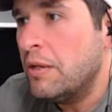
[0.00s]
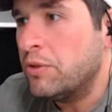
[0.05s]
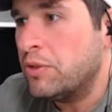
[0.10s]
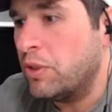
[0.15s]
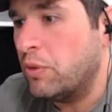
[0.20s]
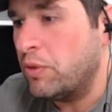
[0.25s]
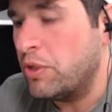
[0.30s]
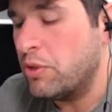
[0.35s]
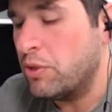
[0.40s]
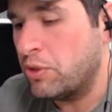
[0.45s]

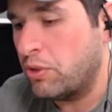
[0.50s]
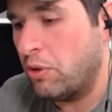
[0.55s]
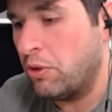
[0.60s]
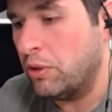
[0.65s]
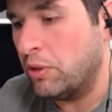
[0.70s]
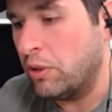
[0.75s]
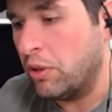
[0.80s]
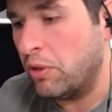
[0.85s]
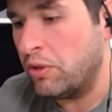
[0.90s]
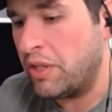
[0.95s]
So when you
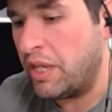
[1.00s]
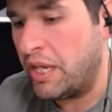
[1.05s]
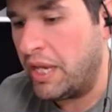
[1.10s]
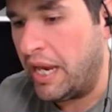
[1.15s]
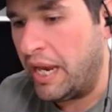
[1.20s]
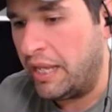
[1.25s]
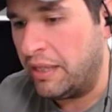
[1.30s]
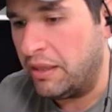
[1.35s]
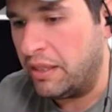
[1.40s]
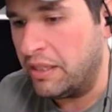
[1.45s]
start
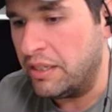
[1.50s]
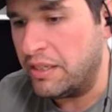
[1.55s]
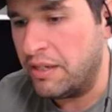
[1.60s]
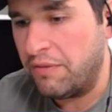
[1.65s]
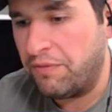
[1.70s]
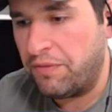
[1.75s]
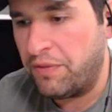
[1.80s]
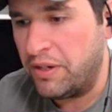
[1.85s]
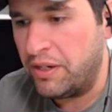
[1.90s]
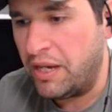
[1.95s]
looking at the
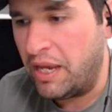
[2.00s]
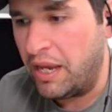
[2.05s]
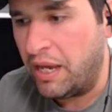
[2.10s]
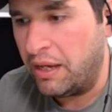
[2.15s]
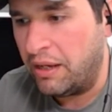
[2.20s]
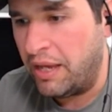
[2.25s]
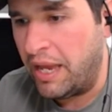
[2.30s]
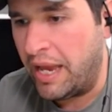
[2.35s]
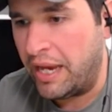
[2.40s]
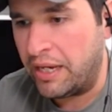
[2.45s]
different
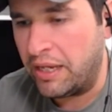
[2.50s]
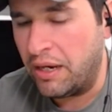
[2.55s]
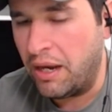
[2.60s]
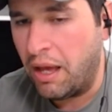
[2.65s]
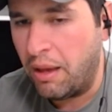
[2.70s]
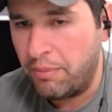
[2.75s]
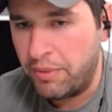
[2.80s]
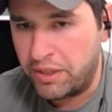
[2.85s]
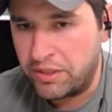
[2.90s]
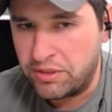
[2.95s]
uh,
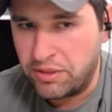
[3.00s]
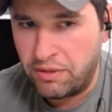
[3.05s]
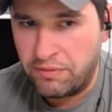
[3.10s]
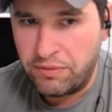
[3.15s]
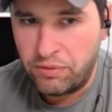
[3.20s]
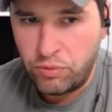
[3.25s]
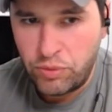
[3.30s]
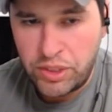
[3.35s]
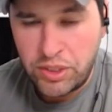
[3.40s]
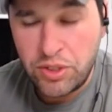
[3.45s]
economics
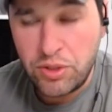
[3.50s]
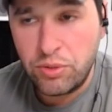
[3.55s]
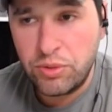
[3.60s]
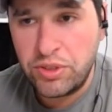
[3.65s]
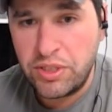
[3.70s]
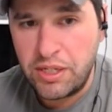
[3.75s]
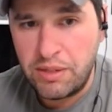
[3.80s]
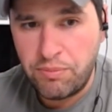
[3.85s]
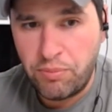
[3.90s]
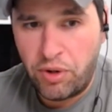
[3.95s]
of it, we do
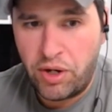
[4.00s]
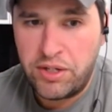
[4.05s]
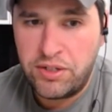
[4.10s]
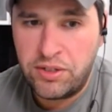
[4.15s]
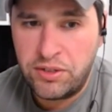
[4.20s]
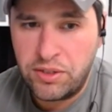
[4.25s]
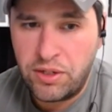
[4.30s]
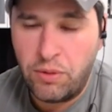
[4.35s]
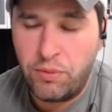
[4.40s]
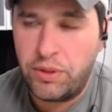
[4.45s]
see
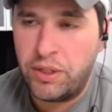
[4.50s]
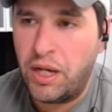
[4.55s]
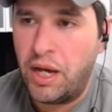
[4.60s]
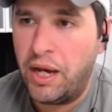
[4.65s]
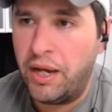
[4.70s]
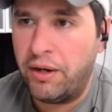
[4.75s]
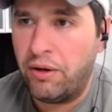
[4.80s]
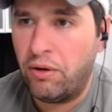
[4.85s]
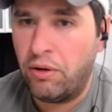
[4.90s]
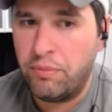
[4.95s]
prices going
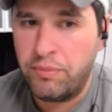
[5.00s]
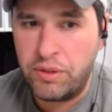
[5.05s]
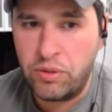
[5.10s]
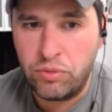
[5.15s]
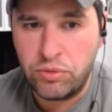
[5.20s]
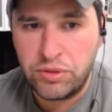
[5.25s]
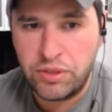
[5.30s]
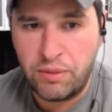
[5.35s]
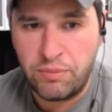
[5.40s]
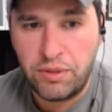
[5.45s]
higher. I
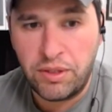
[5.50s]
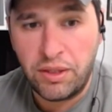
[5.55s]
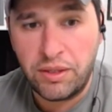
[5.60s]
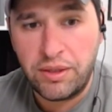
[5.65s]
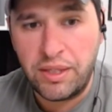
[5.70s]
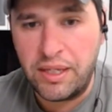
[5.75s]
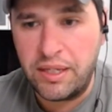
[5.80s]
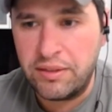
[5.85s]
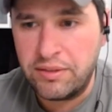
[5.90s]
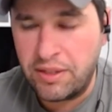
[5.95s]
mean, some of the
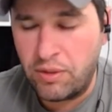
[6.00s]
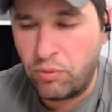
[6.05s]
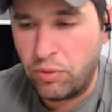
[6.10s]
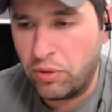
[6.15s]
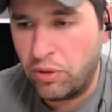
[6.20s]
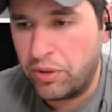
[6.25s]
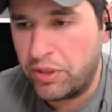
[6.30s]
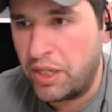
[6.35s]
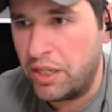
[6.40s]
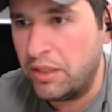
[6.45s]
things that we're
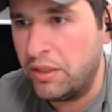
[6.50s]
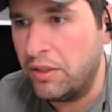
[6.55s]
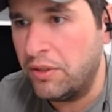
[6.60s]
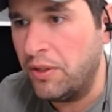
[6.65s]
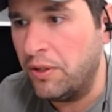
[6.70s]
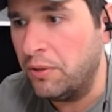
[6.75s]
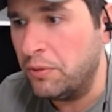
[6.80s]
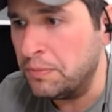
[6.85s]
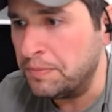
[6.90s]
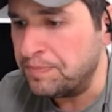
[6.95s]
looking to
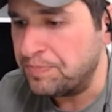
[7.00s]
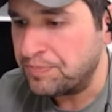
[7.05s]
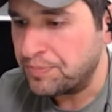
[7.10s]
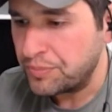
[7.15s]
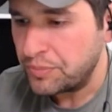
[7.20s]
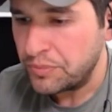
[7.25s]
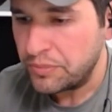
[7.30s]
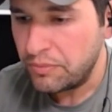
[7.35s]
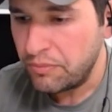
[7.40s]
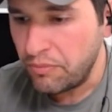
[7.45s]
do
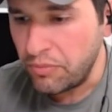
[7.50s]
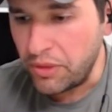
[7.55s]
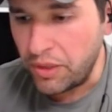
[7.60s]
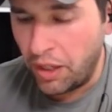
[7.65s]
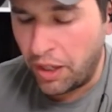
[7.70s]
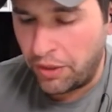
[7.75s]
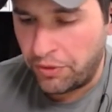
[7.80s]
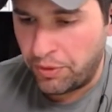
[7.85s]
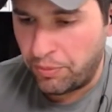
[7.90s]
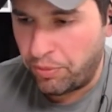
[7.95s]

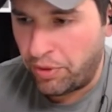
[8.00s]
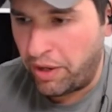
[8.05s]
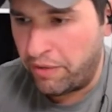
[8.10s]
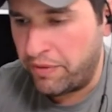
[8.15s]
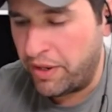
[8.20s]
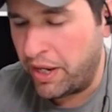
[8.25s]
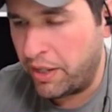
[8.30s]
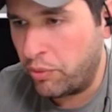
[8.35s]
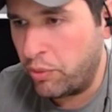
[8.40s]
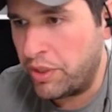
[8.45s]
on the
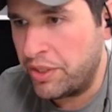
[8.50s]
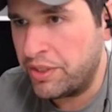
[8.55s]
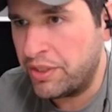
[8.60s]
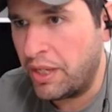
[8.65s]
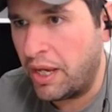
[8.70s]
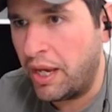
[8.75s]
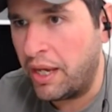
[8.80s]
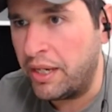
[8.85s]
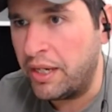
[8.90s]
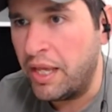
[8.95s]
private equity
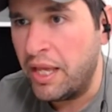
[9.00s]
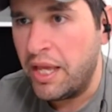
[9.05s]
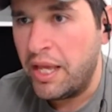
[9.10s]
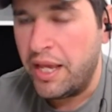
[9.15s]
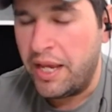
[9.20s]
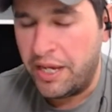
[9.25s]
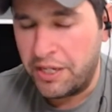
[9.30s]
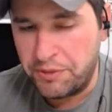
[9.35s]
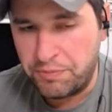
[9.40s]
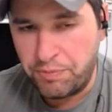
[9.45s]
side
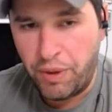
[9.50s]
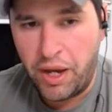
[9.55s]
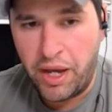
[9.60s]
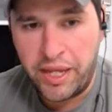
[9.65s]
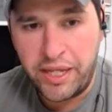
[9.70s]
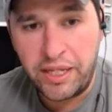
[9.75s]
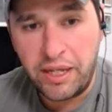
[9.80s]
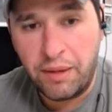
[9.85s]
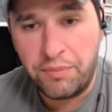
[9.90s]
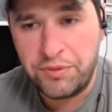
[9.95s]
is
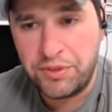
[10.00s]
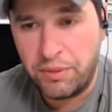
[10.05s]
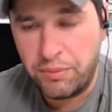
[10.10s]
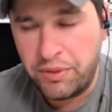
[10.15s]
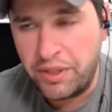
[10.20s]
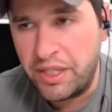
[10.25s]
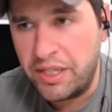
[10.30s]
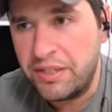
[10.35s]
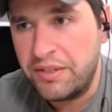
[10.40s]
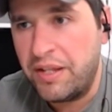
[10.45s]
buying up
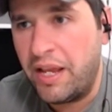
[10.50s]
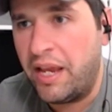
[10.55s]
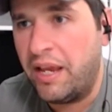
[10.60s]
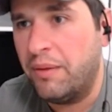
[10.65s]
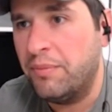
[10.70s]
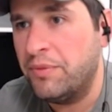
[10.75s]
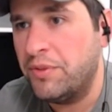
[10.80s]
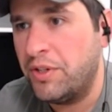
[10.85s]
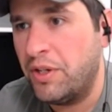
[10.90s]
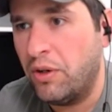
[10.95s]
some of these
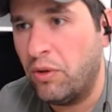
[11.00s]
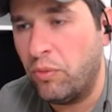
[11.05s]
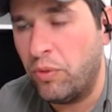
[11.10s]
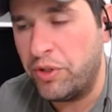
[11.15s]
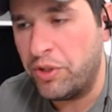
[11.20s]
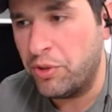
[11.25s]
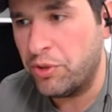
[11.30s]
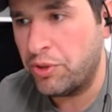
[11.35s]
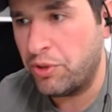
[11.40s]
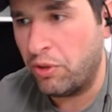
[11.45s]
dams. You know,
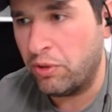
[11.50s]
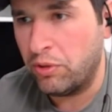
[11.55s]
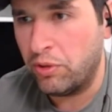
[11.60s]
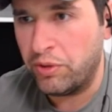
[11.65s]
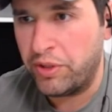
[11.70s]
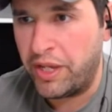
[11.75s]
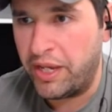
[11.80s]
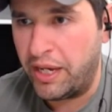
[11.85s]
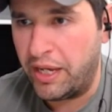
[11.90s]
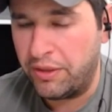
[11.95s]
when you start
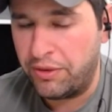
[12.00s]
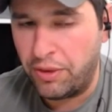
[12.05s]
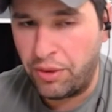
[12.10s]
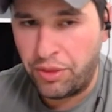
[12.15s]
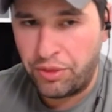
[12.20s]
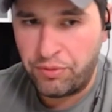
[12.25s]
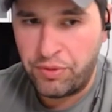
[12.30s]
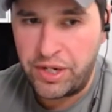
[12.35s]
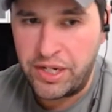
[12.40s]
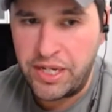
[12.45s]
looking at the
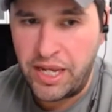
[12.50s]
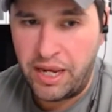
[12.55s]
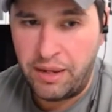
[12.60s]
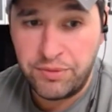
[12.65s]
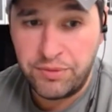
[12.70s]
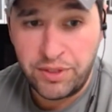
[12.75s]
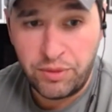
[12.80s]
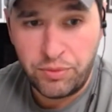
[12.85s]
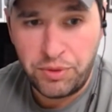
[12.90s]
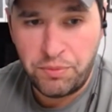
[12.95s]
three
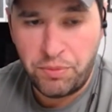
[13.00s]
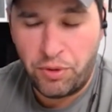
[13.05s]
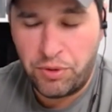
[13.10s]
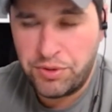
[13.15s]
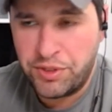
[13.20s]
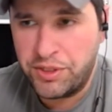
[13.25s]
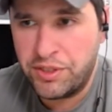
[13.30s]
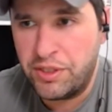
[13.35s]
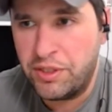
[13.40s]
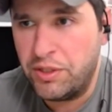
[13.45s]
dams that we
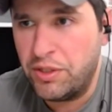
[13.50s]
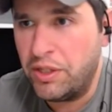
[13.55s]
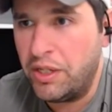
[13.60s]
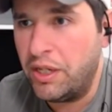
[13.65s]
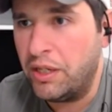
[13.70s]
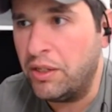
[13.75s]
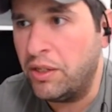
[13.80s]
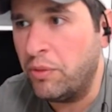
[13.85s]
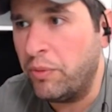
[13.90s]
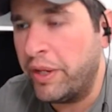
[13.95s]
purchased in
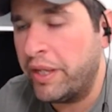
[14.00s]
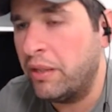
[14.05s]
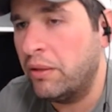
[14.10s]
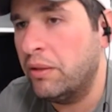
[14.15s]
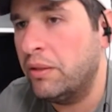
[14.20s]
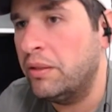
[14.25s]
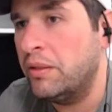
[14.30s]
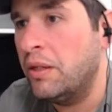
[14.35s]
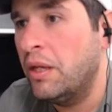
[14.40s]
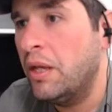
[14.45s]
in New
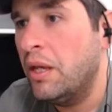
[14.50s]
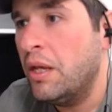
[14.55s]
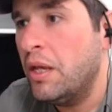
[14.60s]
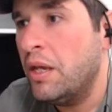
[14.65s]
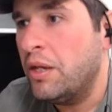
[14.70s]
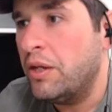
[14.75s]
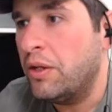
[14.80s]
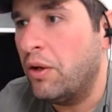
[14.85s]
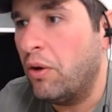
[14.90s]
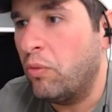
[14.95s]
England,
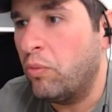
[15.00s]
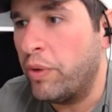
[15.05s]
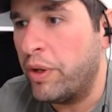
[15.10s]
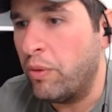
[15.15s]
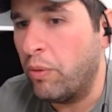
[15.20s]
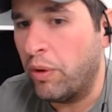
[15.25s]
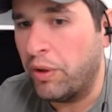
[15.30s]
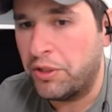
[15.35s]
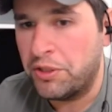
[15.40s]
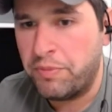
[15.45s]
you know,
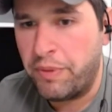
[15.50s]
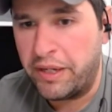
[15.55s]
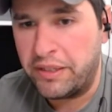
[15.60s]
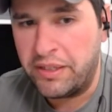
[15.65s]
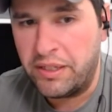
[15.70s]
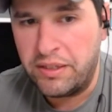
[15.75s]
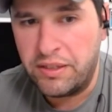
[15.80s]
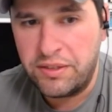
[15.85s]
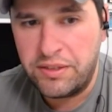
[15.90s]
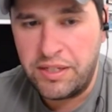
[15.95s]
we were
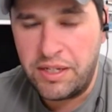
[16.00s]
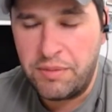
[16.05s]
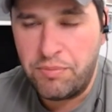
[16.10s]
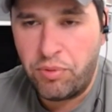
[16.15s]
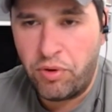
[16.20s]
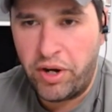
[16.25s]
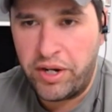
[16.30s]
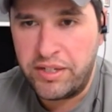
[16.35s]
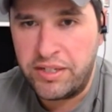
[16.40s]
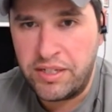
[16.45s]
expecting to see
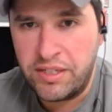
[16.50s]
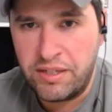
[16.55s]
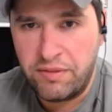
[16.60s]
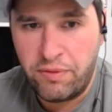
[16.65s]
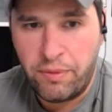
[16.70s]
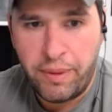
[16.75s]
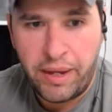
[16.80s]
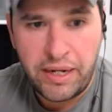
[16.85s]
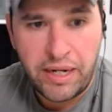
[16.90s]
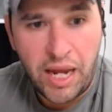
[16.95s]
prices
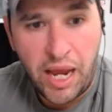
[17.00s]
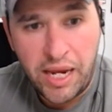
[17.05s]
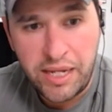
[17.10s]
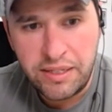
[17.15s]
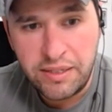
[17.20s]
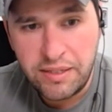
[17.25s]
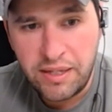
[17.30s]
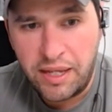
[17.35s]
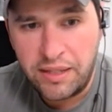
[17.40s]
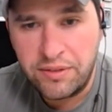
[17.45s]
of about
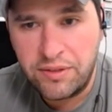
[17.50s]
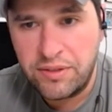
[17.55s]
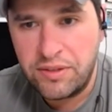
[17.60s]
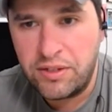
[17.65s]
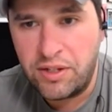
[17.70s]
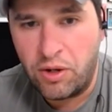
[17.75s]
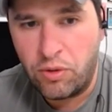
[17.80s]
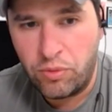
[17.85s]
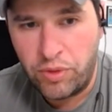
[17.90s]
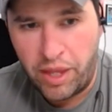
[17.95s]
nine
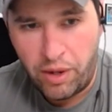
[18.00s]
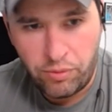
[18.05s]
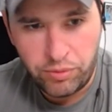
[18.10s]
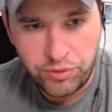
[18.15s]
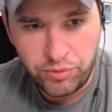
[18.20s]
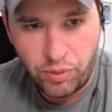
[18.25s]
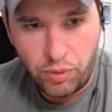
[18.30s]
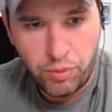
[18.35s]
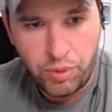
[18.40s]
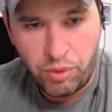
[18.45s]
cents. You know, that
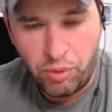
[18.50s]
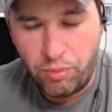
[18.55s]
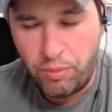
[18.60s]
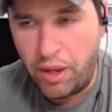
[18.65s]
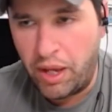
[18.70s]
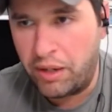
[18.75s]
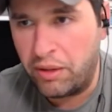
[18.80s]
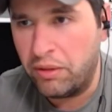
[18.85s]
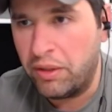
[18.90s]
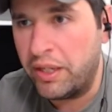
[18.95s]
was what we were
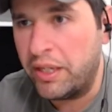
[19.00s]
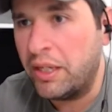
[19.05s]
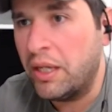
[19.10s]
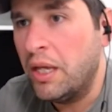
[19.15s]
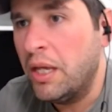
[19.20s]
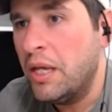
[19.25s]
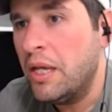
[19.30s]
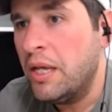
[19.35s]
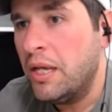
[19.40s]
modeling.